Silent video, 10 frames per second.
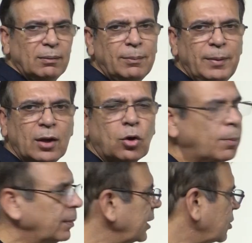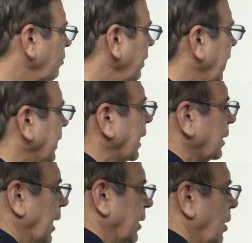will be a combination of 8
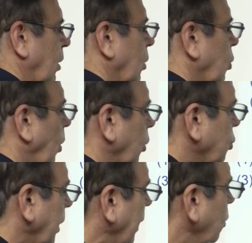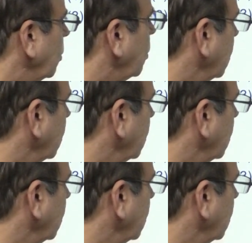and 9. So what should I do?